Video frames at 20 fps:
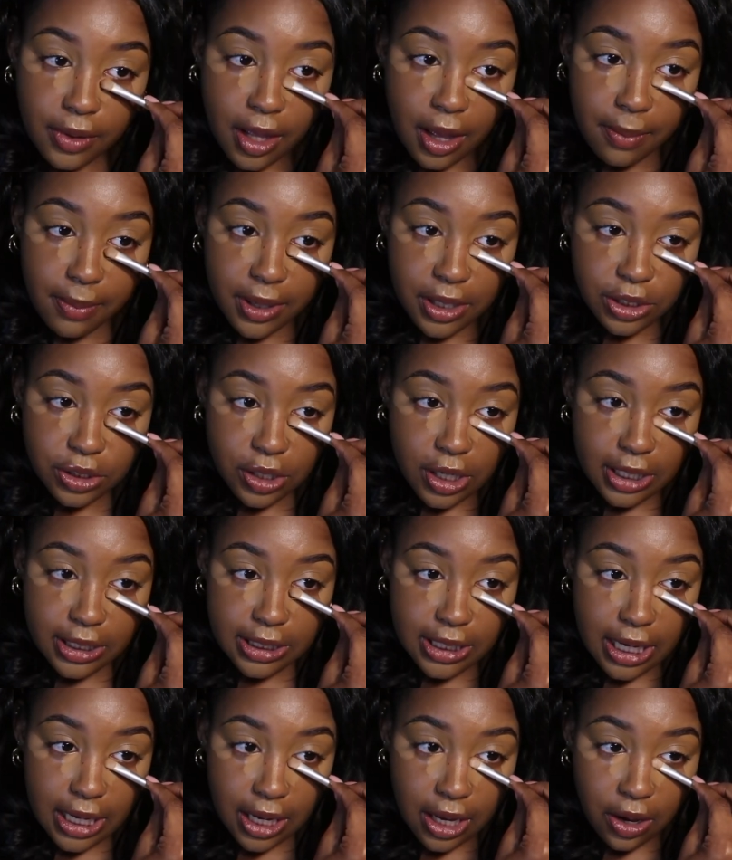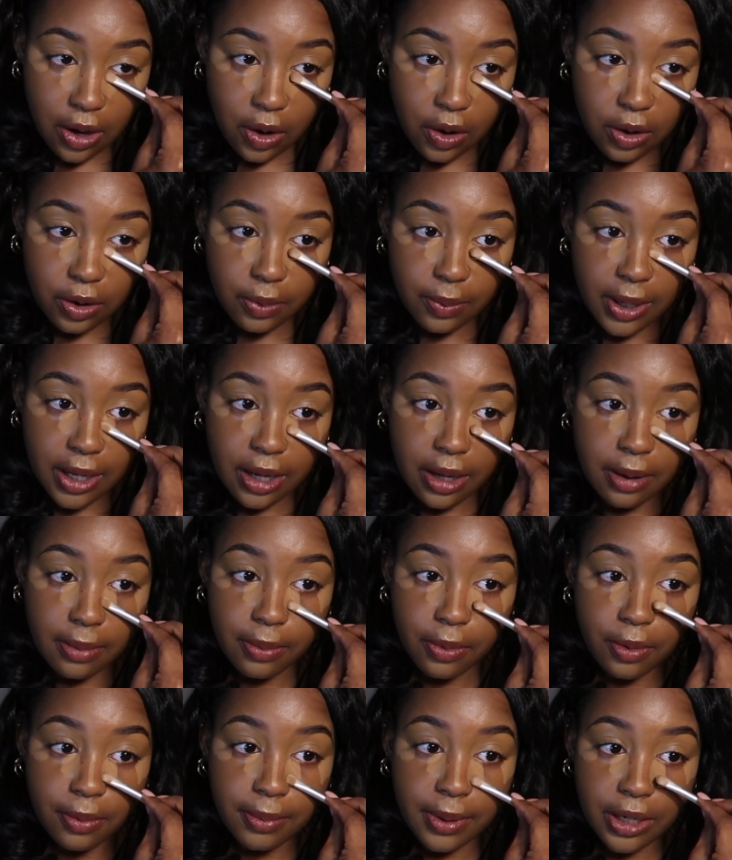I make sure I take it all the way
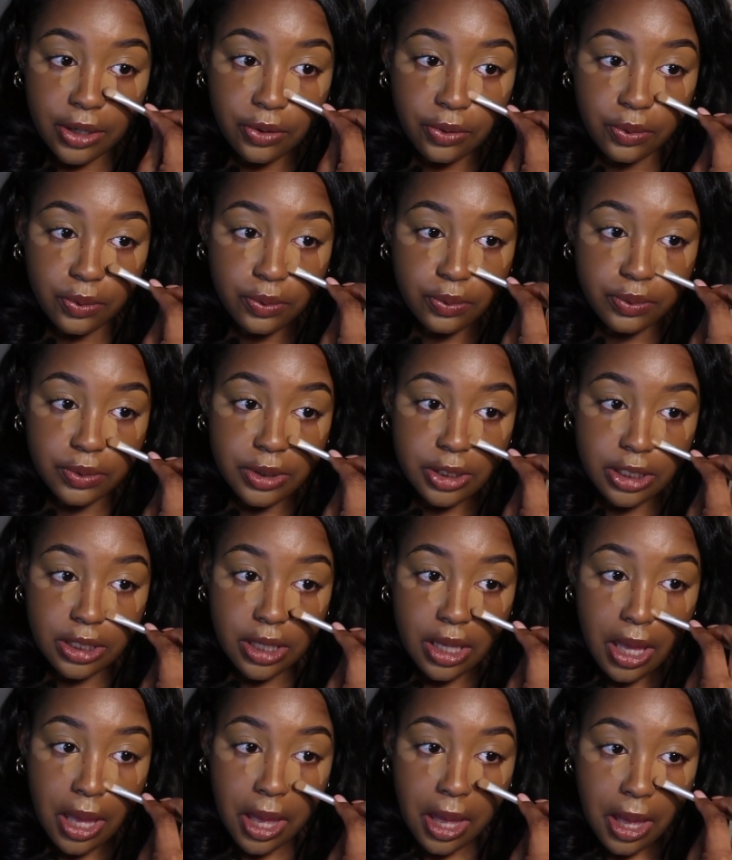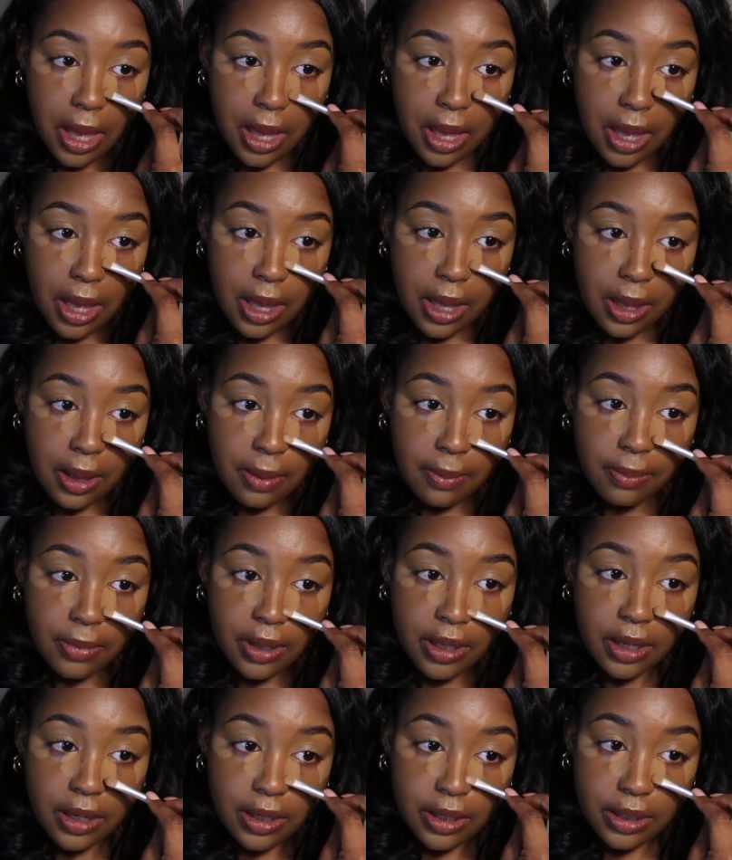up on my nose,
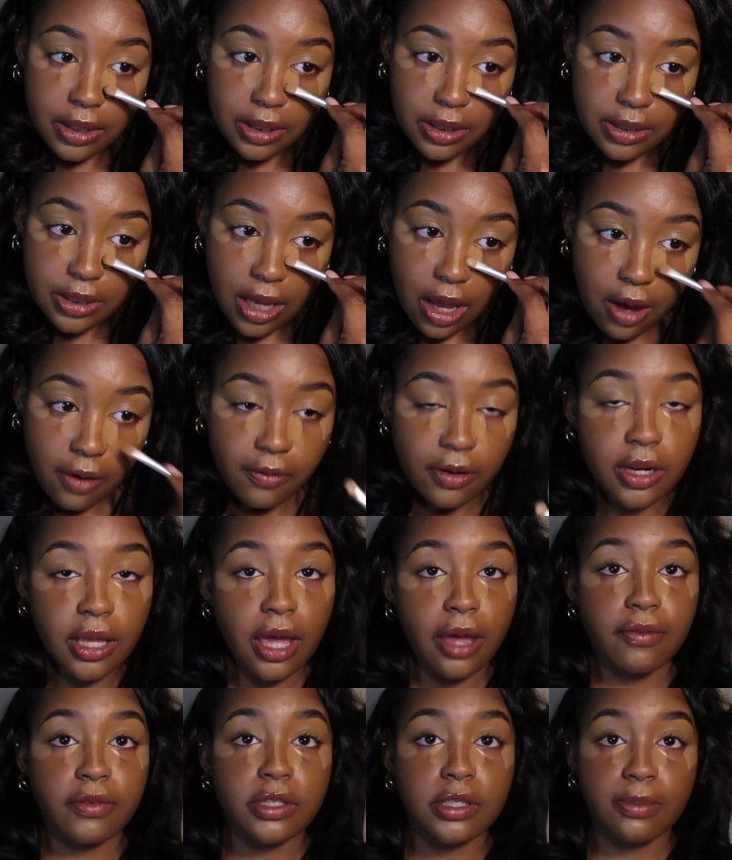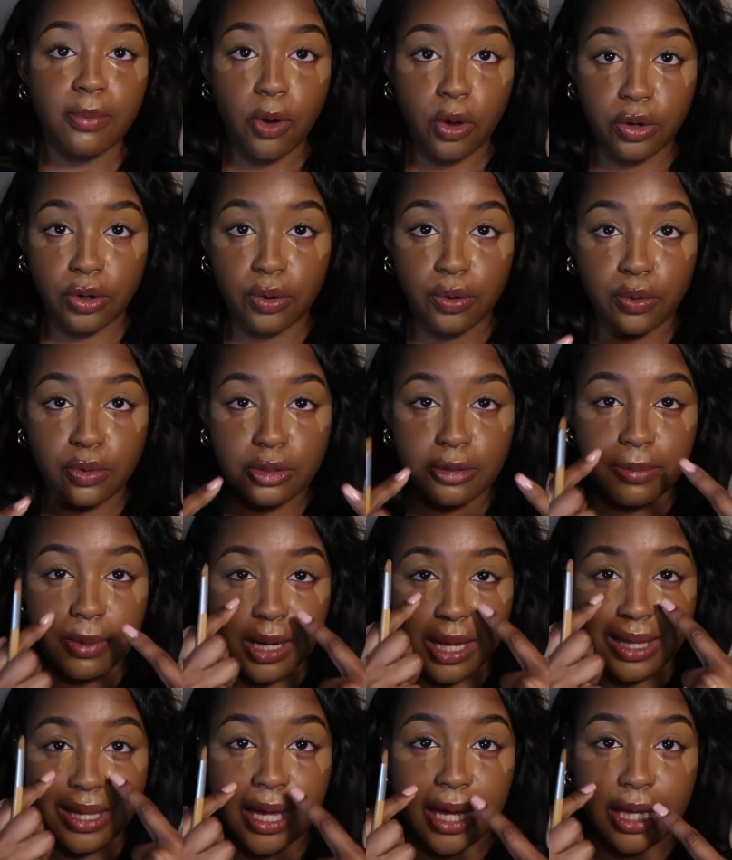because I already have a small nose, but
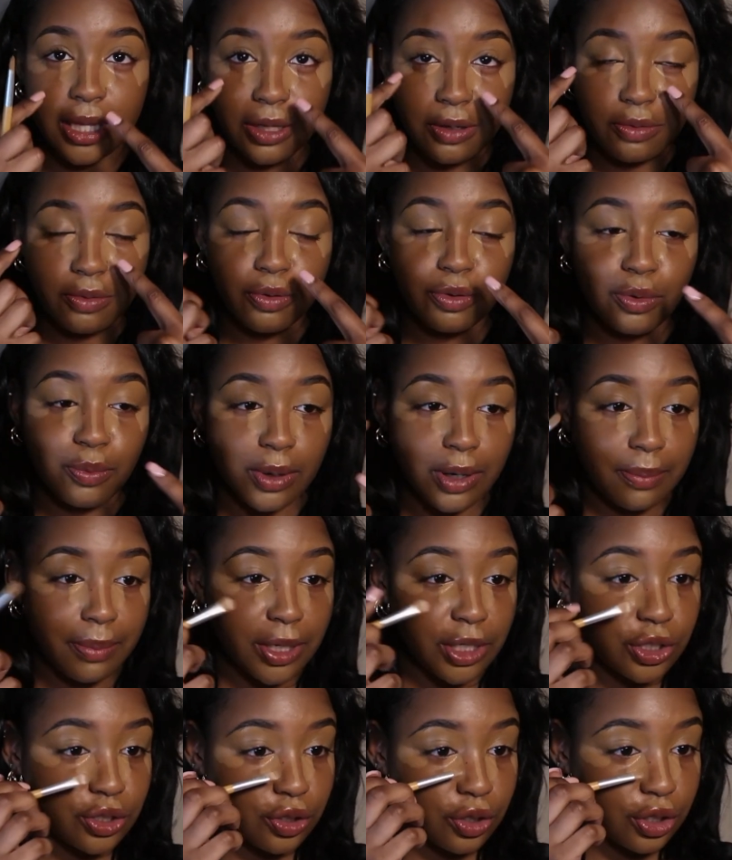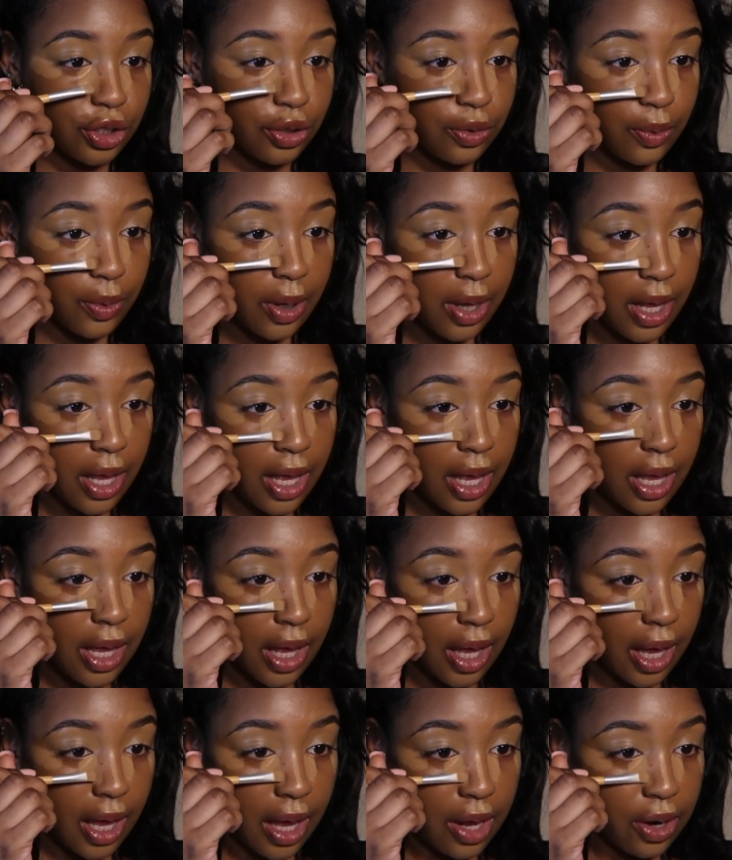I like, you know, you want to make sure you
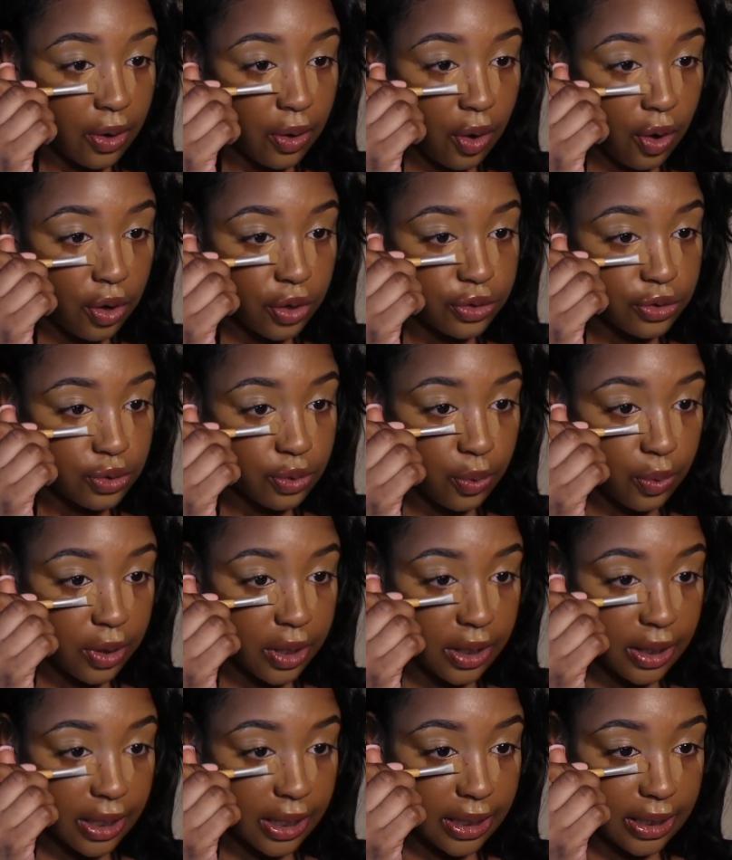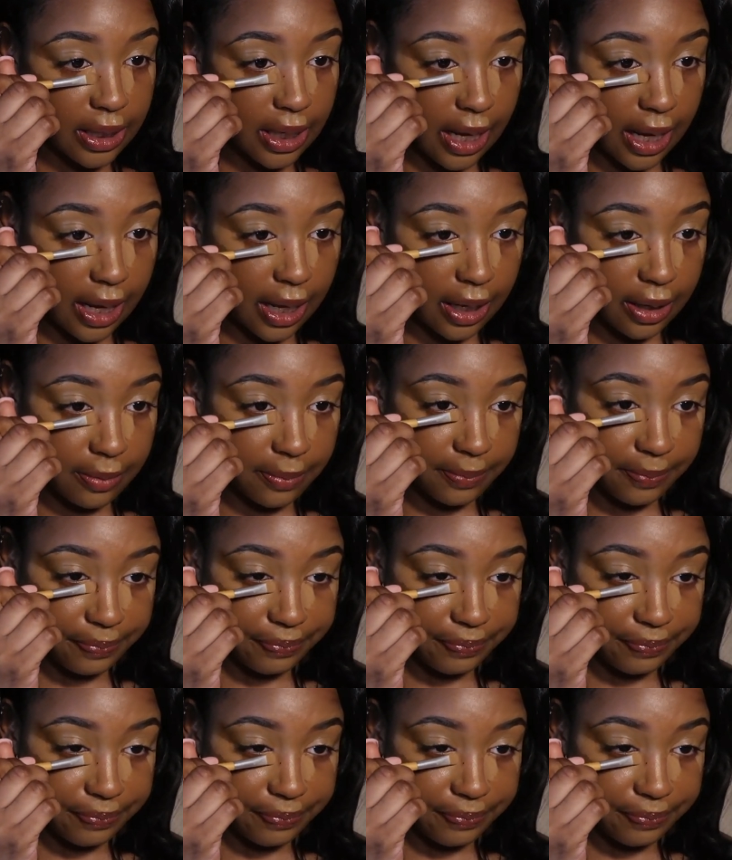kind of contour it like that.